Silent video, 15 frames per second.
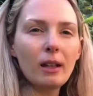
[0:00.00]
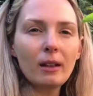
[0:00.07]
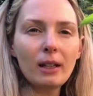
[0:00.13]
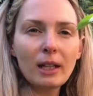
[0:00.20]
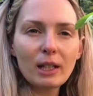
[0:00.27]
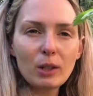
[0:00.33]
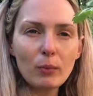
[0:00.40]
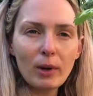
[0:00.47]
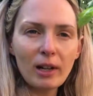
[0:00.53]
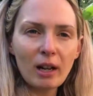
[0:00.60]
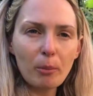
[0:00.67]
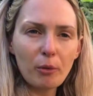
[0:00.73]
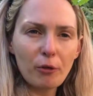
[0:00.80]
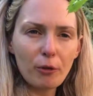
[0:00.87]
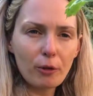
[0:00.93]
Next one
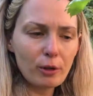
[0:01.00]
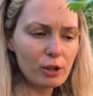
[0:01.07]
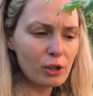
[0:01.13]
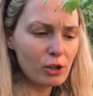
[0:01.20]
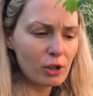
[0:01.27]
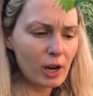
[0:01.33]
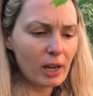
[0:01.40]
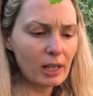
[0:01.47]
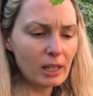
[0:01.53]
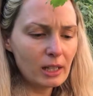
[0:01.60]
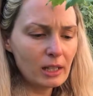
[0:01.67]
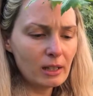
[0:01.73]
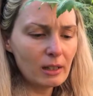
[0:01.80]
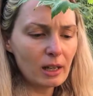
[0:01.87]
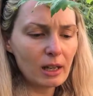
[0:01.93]
up for
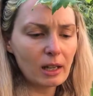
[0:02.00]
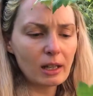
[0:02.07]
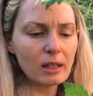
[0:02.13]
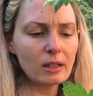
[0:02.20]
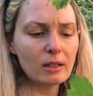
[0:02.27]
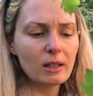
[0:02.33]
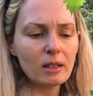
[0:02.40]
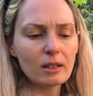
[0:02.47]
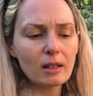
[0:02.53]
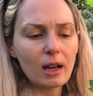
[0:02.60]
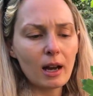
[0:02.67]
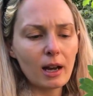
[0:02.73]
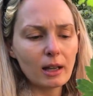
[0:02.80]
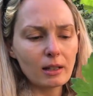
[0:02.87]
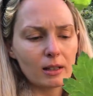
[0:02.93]
shade is this
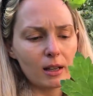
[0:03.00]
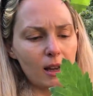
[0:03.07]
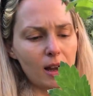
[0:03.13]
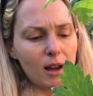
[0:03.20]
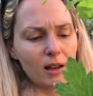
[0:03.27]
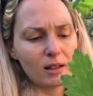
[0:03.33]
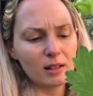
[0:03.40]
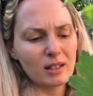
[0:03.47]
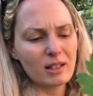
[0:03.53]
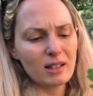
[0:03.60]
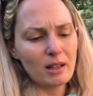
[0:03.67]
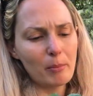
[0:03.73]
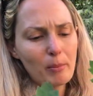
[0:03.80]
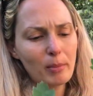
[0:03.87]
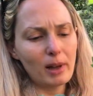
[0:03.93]
Actea
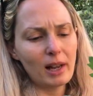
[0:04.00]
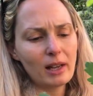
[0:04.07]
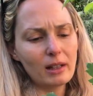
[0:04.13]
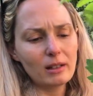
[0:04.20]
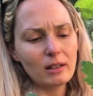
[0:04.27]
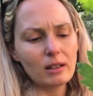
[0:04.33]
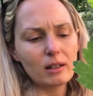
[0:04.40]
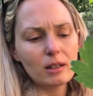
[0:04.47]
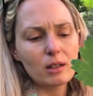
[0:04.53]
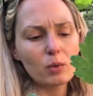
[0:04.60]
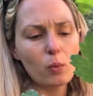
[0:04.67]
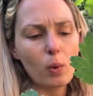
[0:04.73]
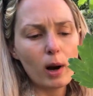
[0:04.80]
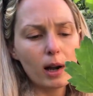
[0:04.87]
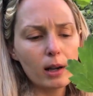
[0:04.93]
simplex. This
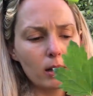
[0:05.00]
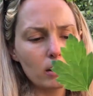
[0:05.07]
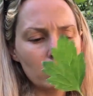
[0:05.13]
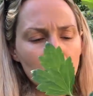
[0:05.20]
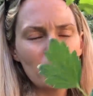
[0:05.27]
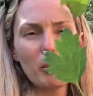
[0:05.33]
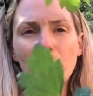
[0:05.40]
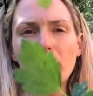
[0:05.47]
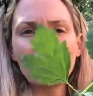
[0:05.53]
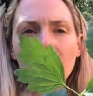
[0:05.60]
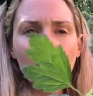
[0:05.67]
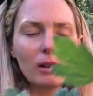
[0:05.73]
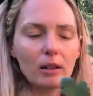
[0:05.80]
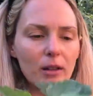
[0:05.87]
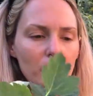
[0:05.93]
is Wild
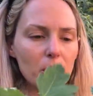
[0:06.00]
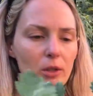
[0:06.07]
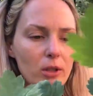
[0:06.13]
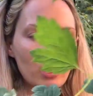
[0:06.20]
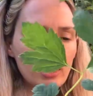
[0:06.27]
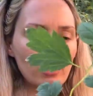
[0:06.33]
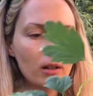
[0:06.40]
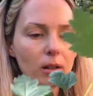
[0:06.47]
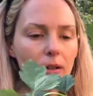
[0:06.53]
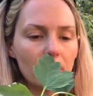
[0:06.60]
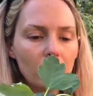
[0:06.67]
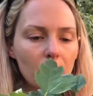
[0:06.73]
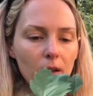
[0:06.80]
Pearl. Let me just get the